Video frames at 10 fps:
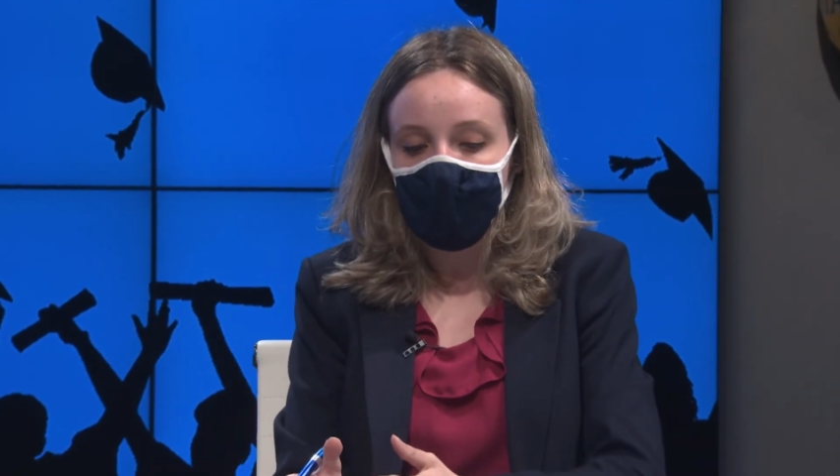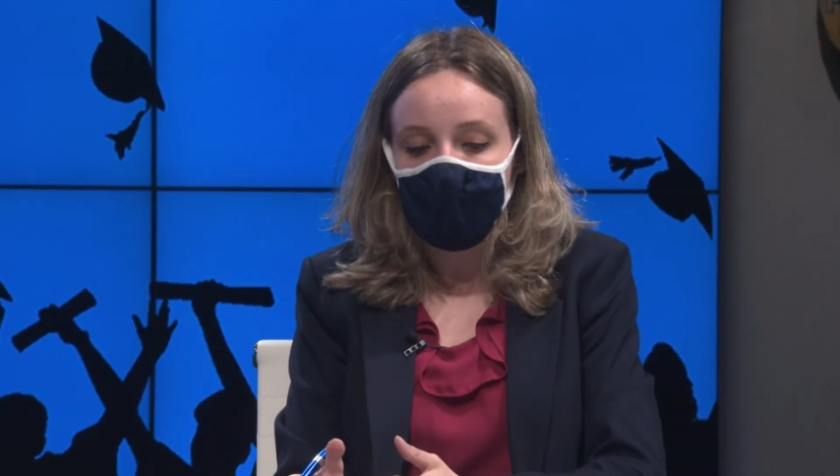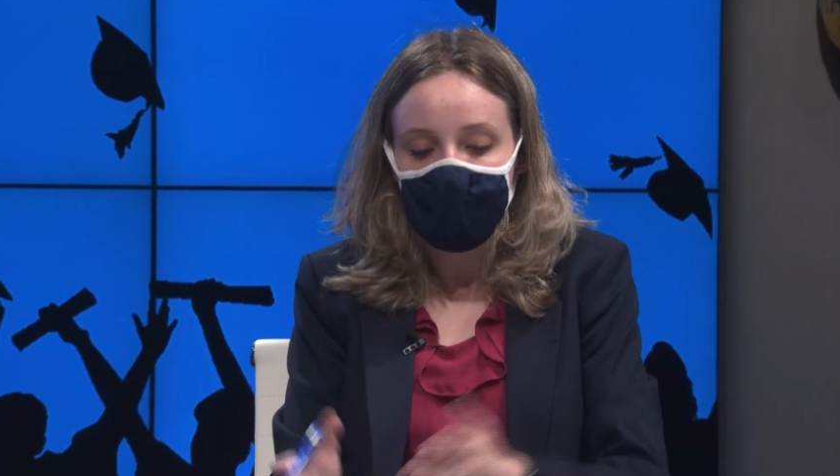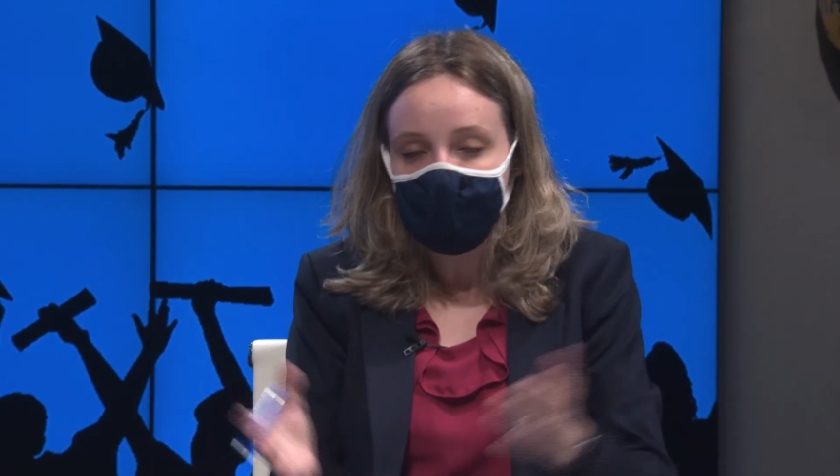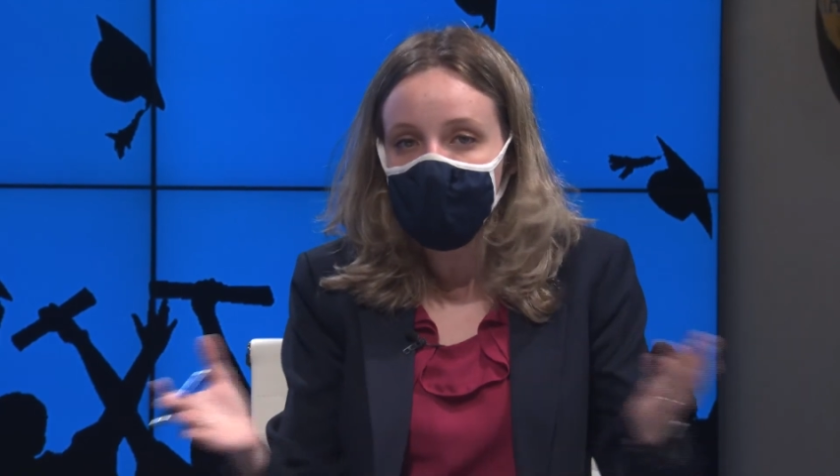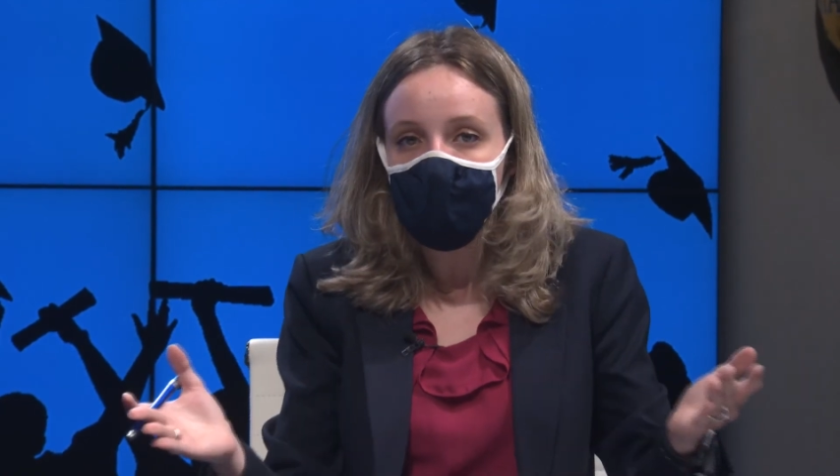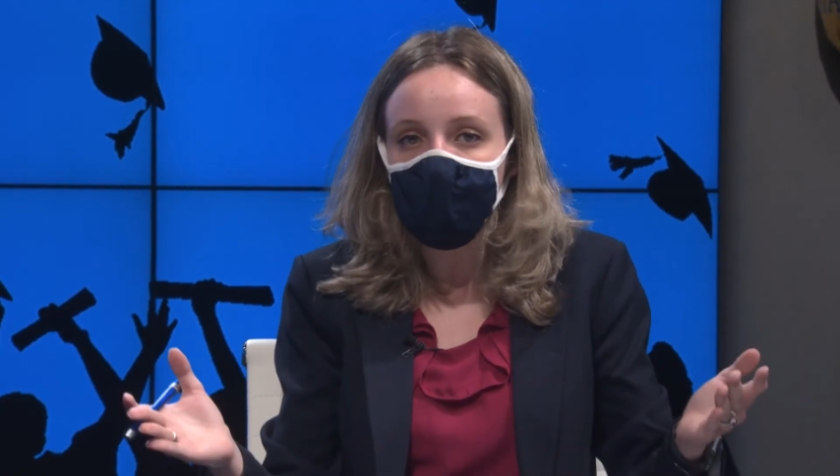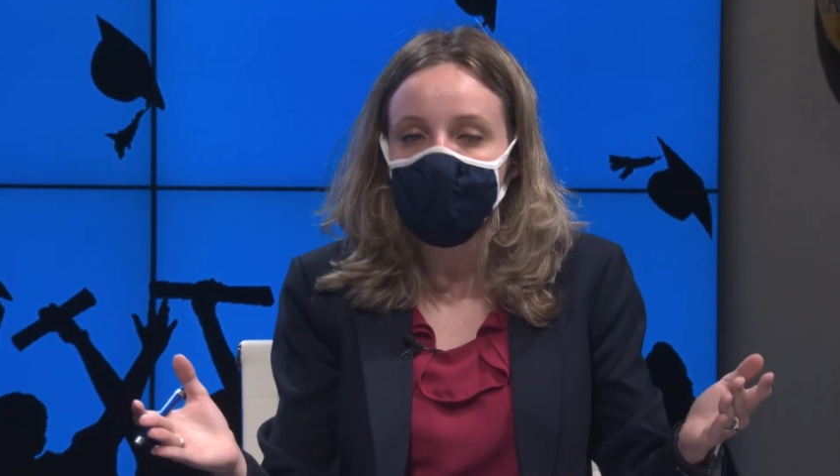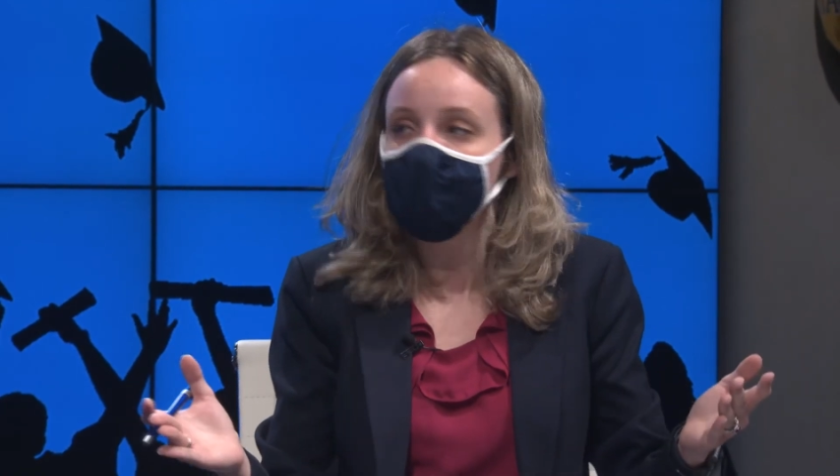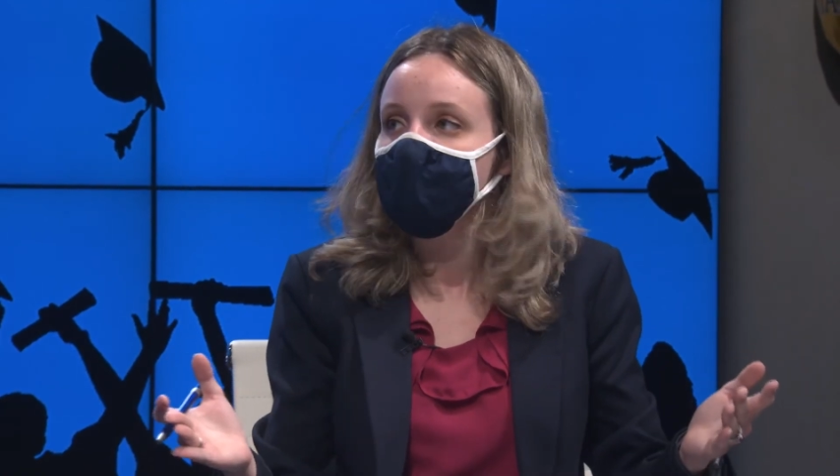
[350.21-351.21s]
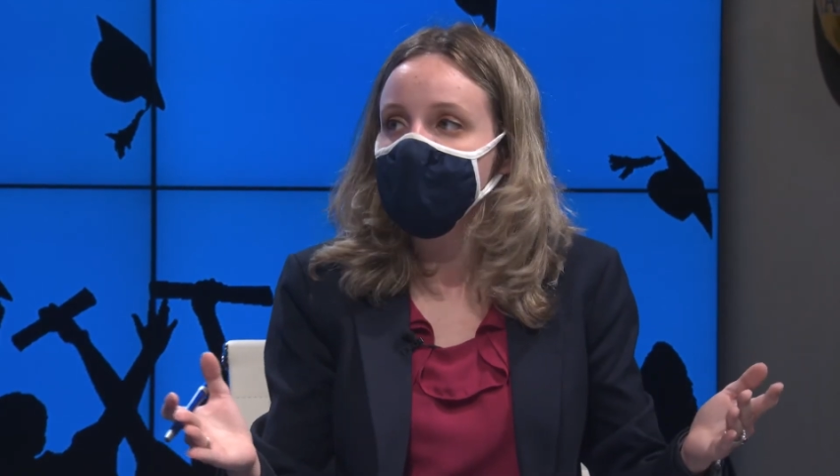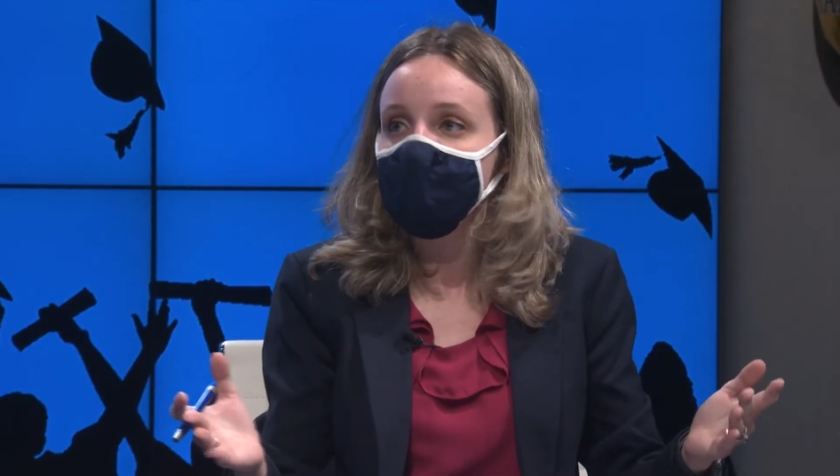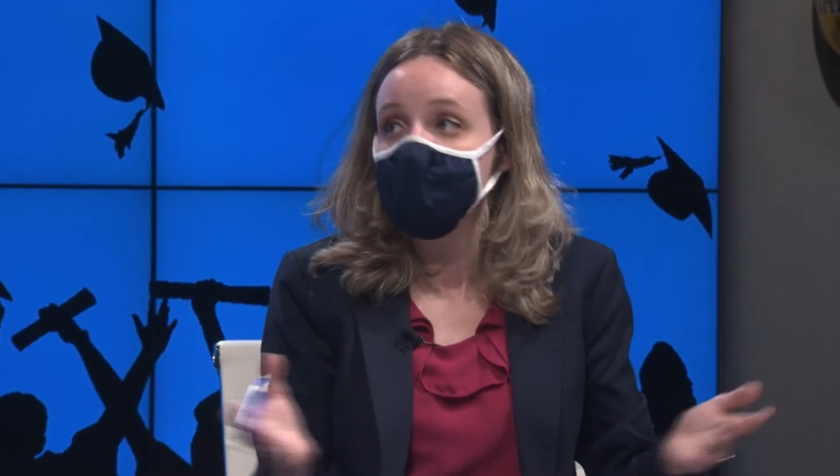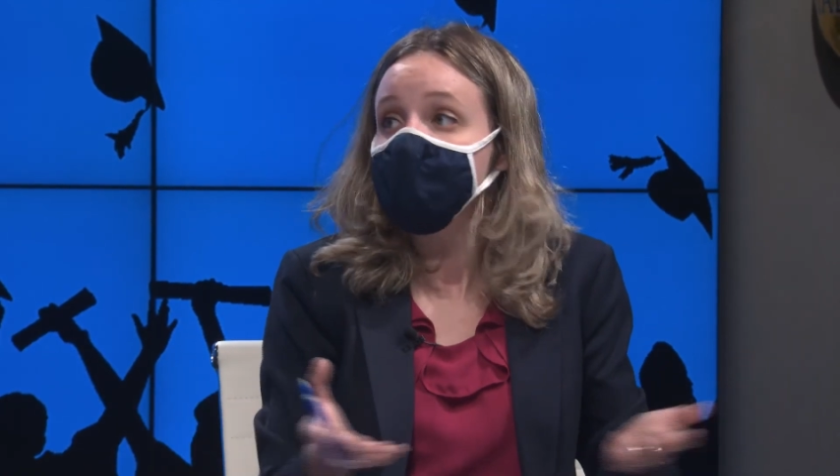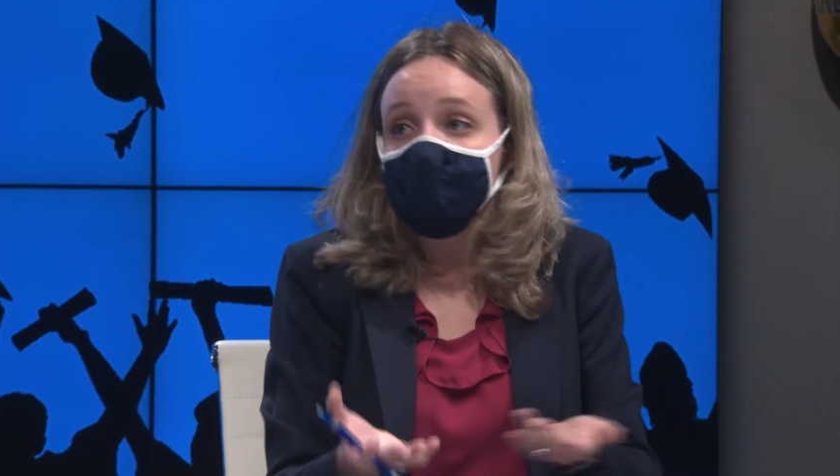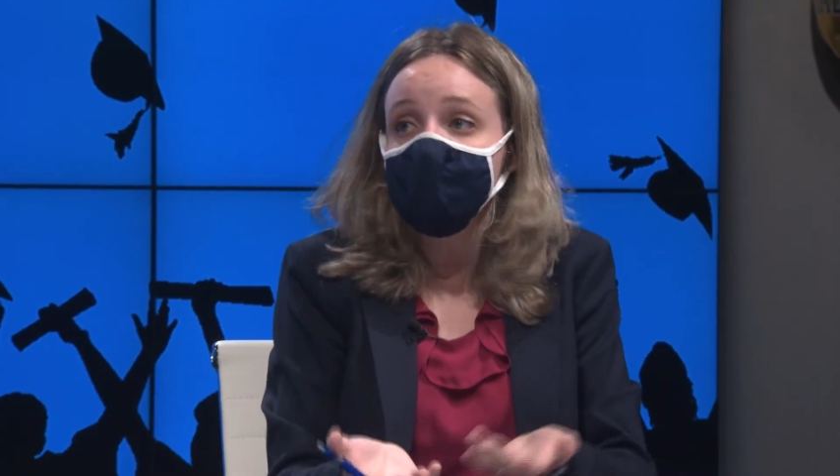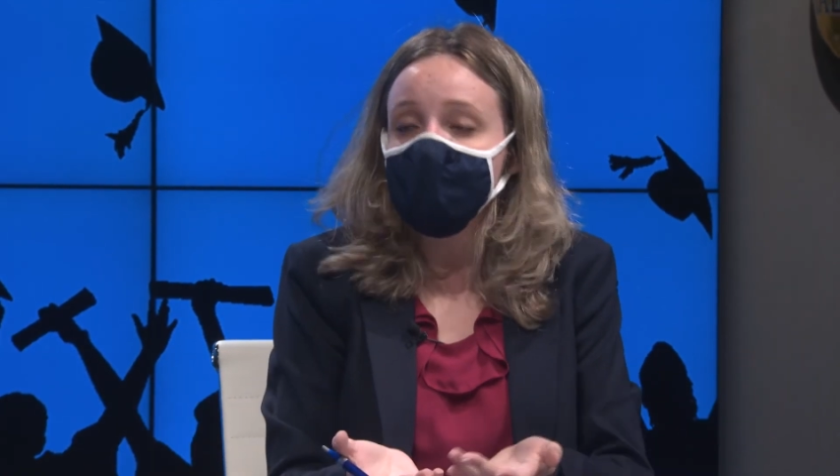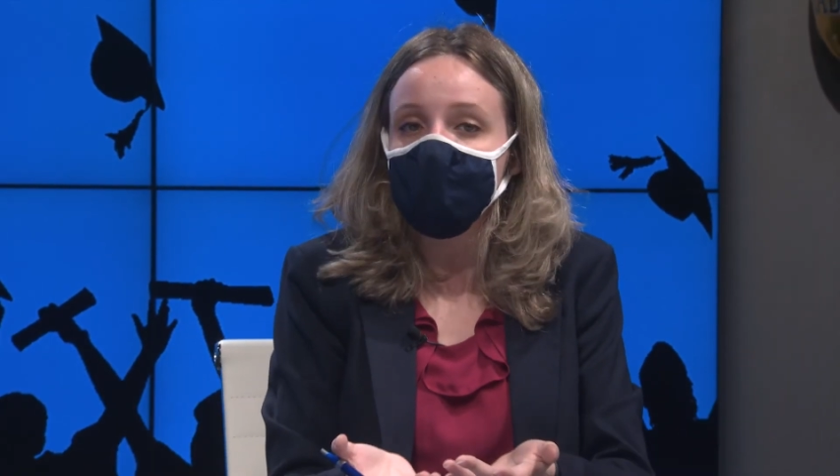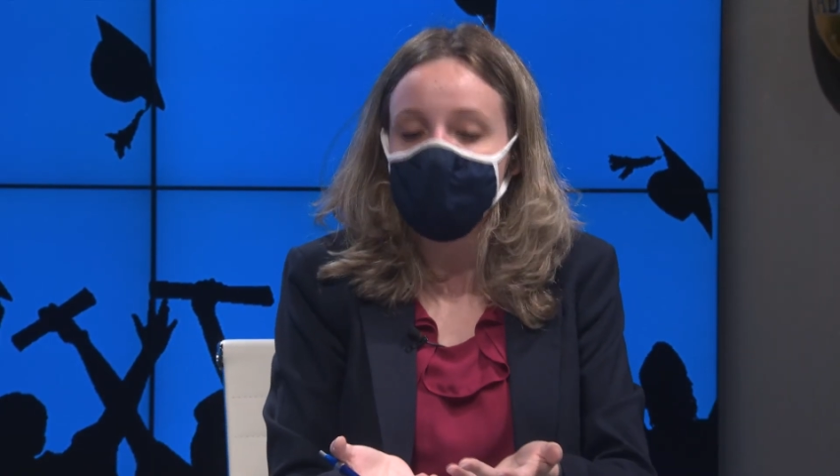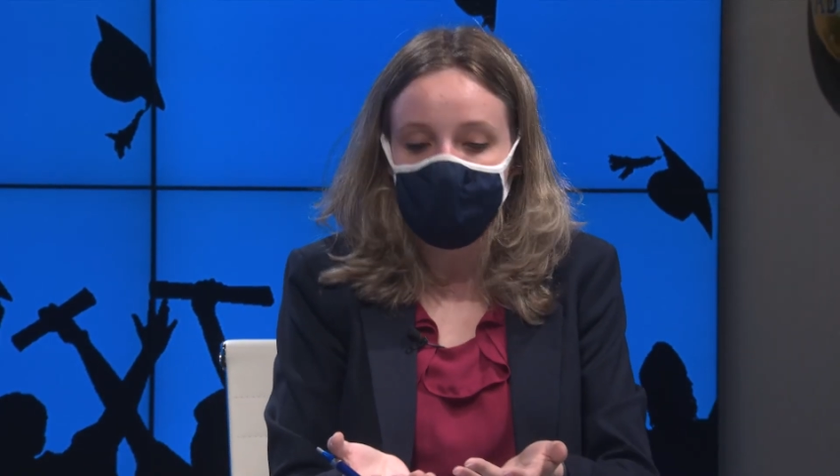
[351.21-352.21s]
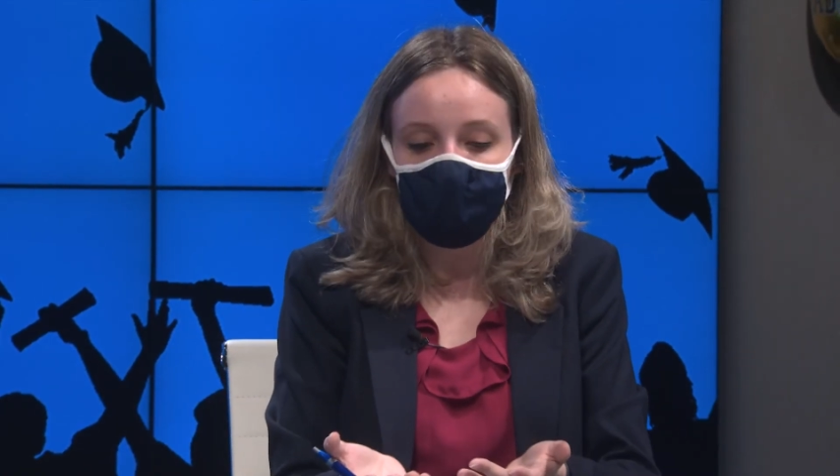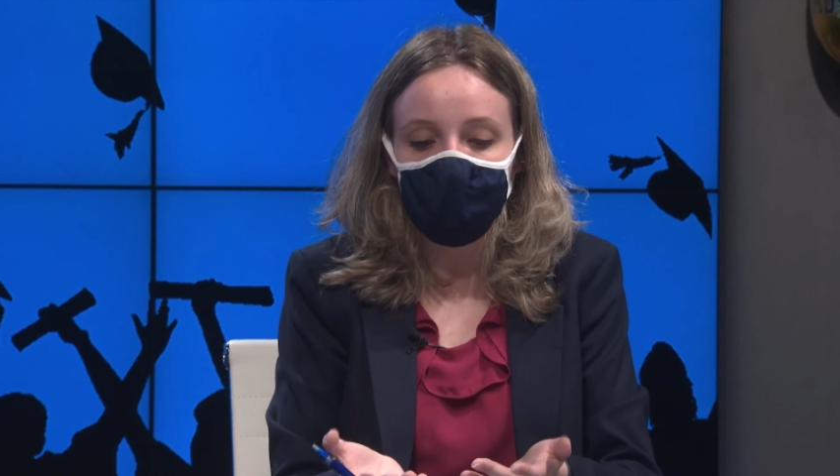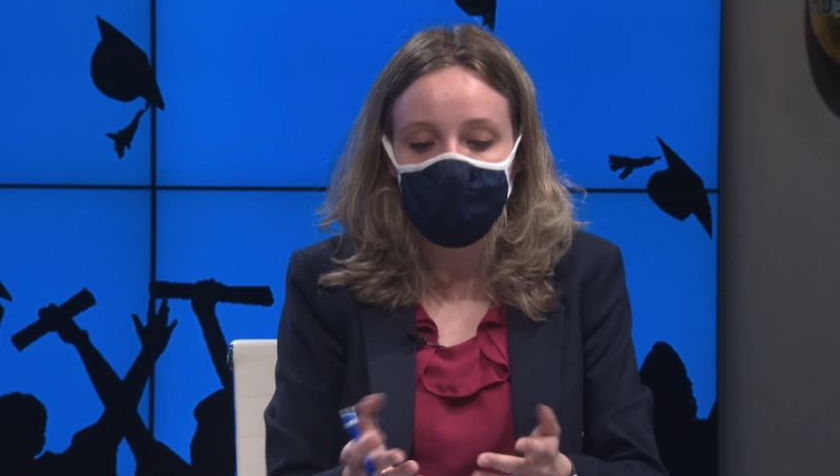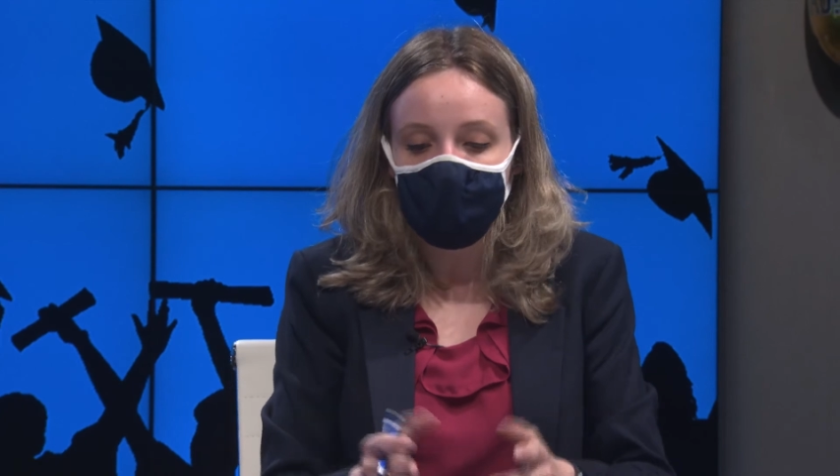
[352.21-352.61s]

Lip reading: And that could help them over a team like the Astros,